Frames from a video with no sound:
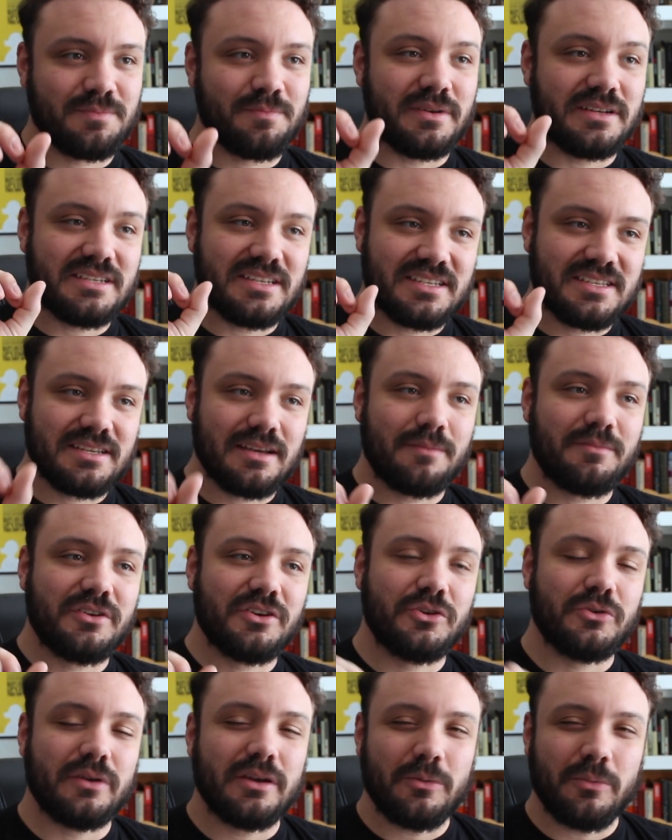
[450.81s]
but to some
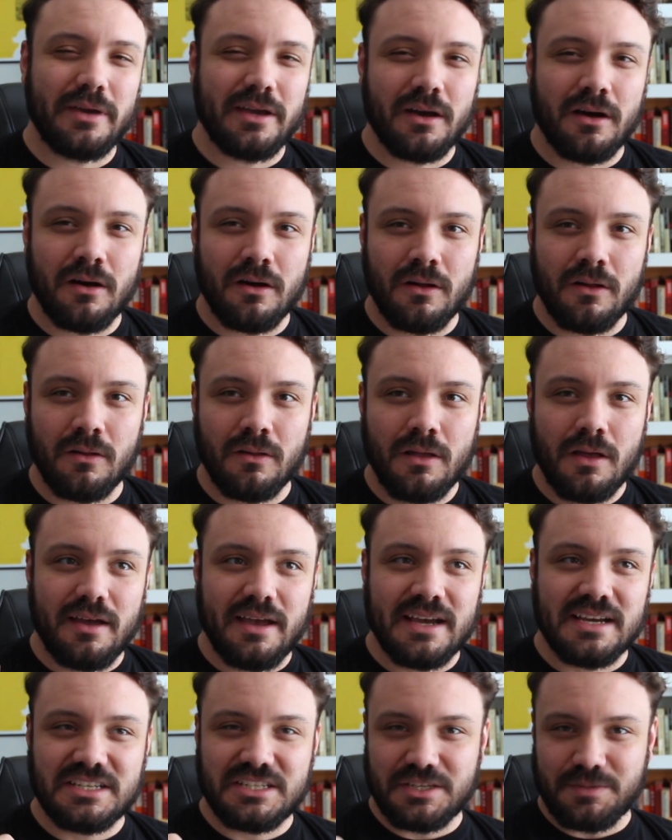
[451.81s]
degree we all
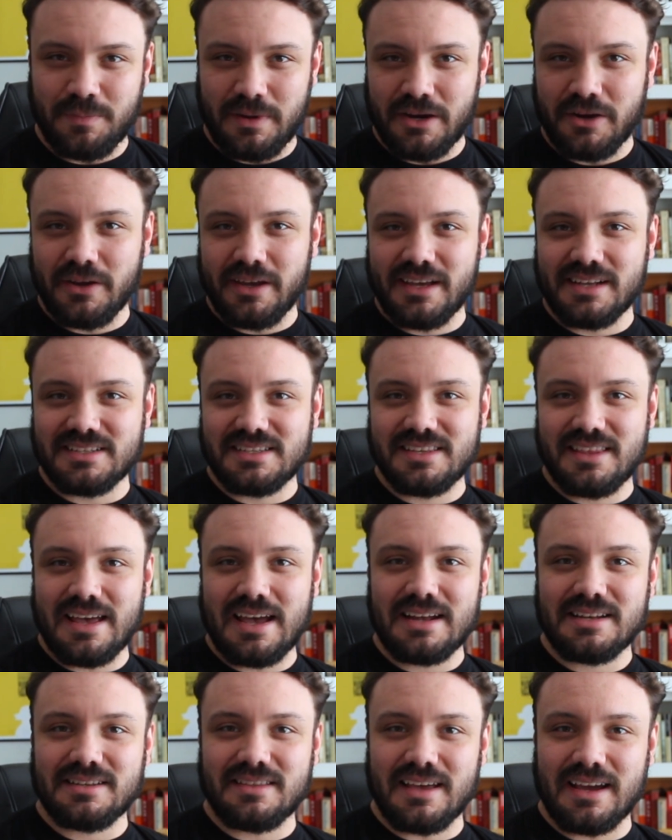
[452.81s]
experience
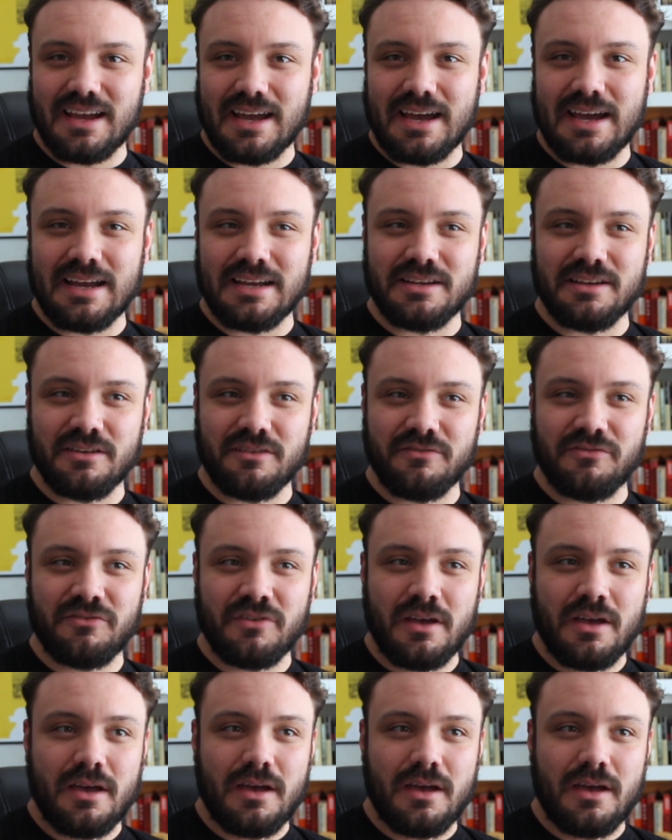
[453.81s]
that, that kind of